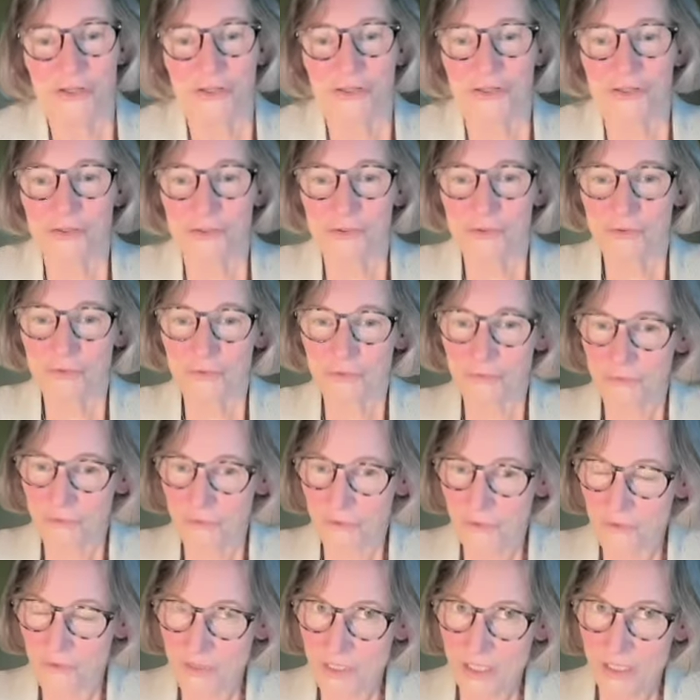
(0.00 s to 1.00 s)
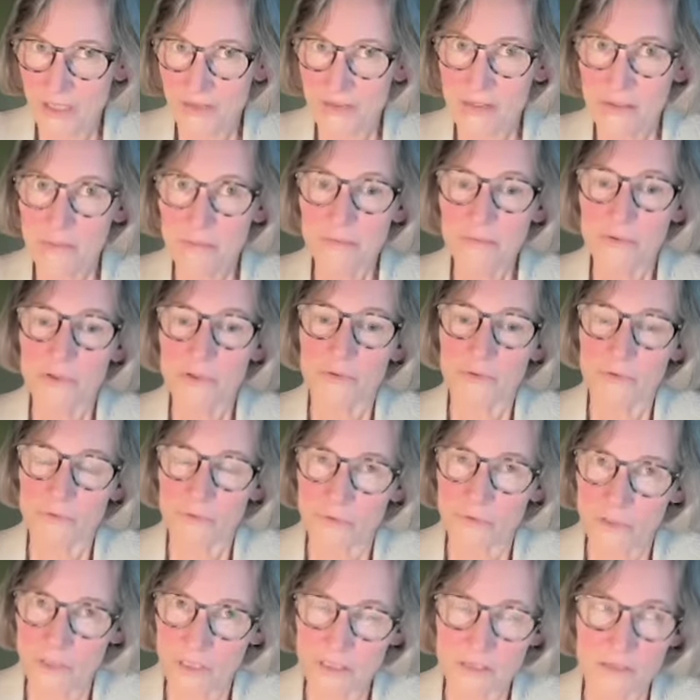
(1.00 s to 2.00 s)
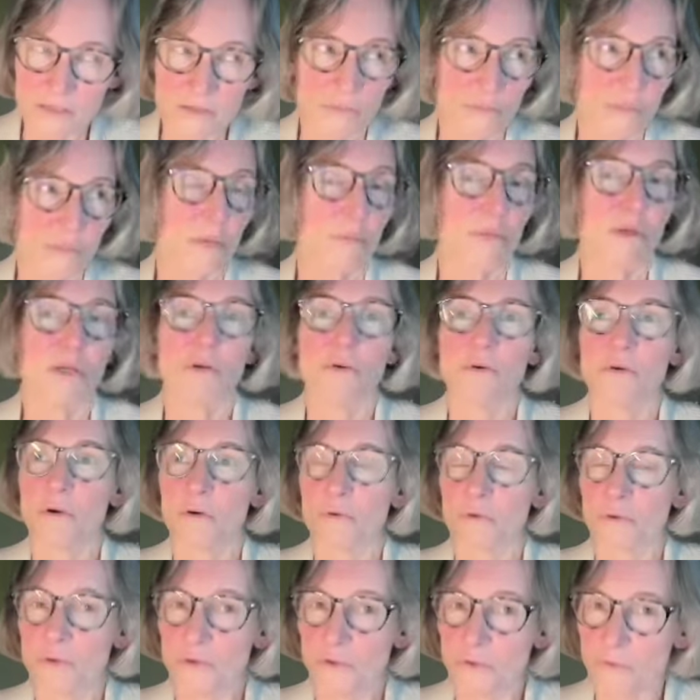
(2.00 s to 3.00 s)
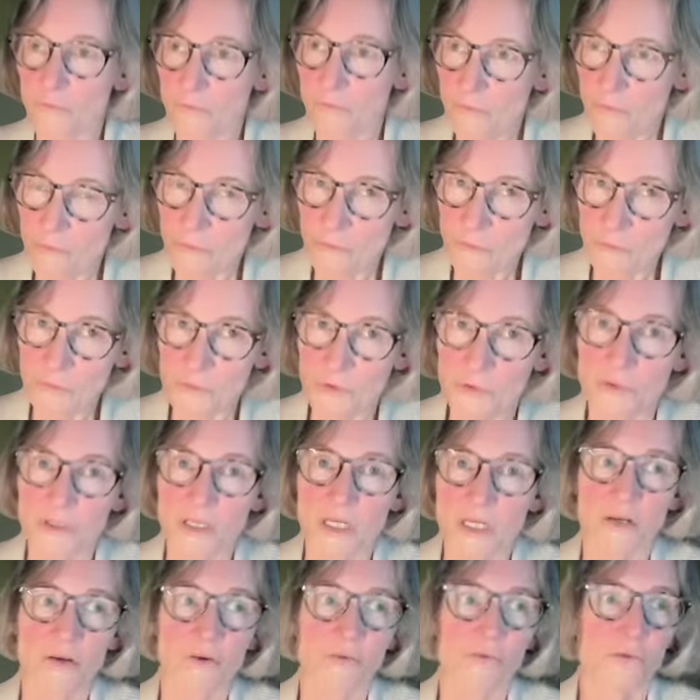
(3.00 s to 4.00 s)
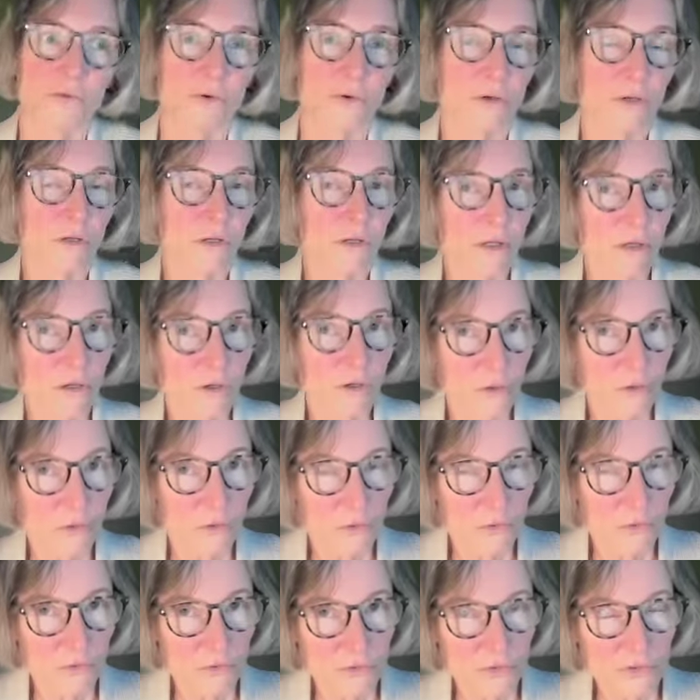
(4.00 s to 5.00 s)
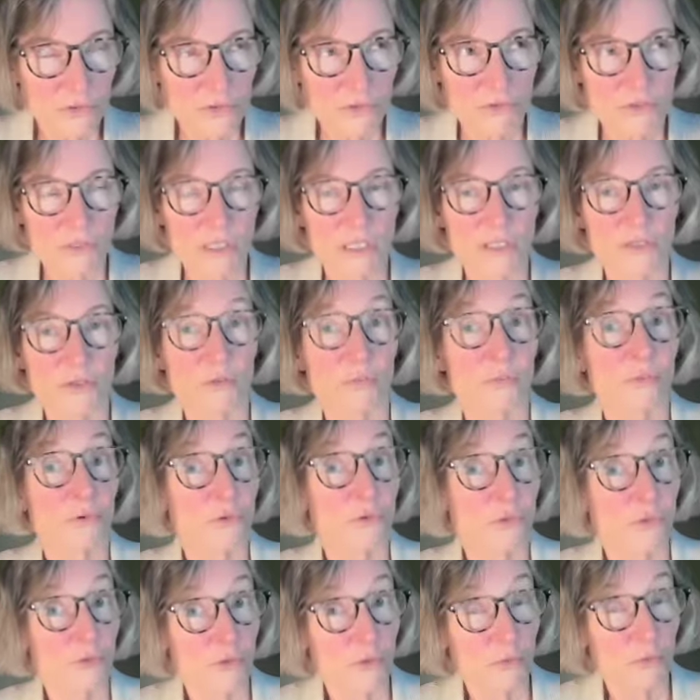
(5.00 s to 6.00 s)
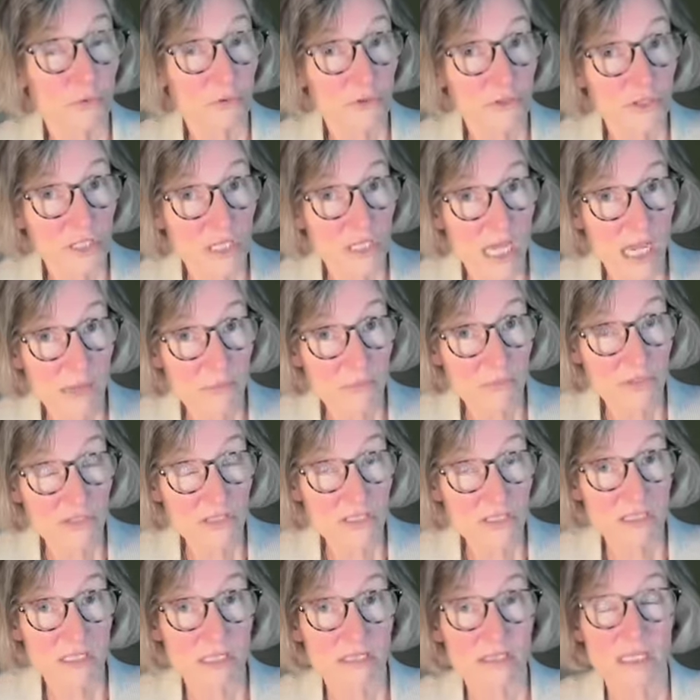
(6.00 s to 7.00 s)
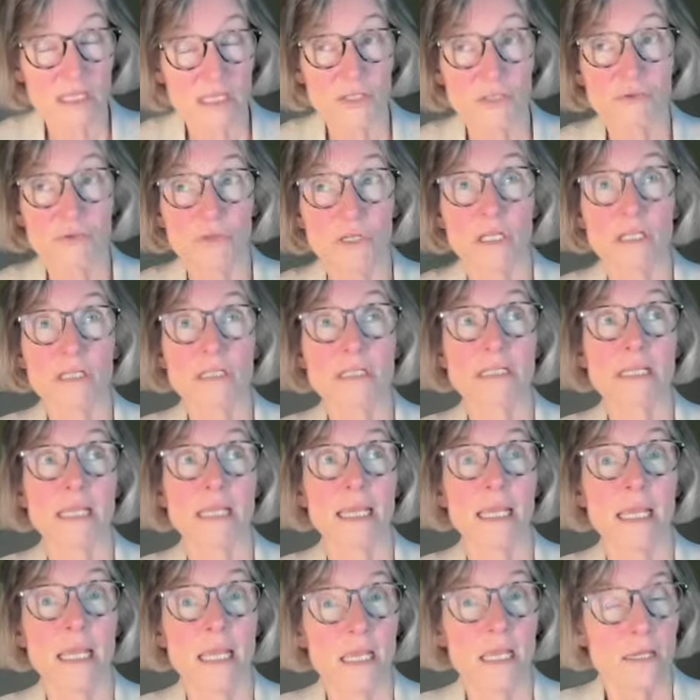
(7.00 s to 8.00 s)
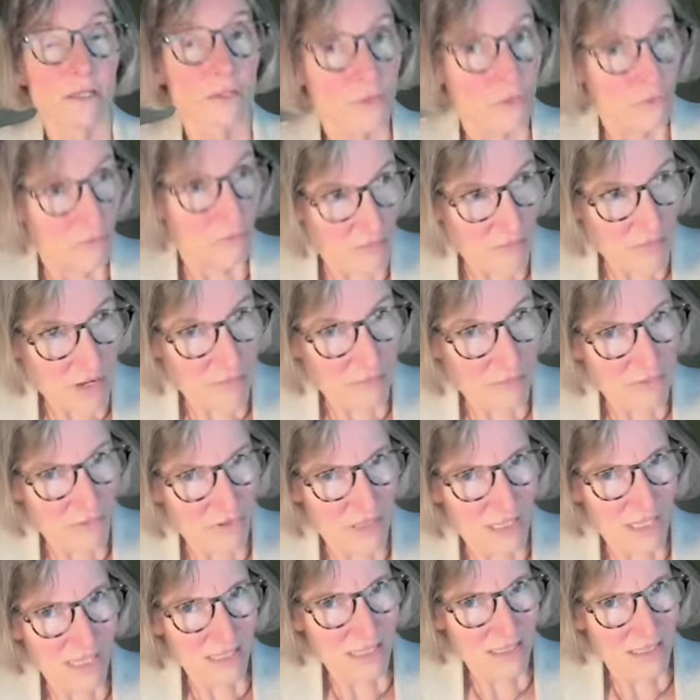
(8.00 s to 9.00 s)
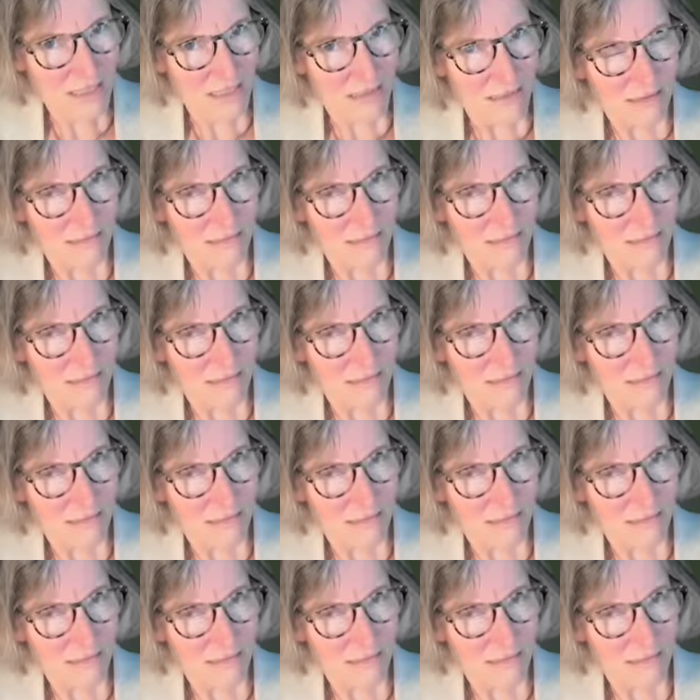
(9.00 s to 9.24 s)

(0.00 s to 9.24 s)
So you tell them, you do this, maybe you go to your room, you take off your clothes, then you put on your pajamas, and then you can say, do you remember that?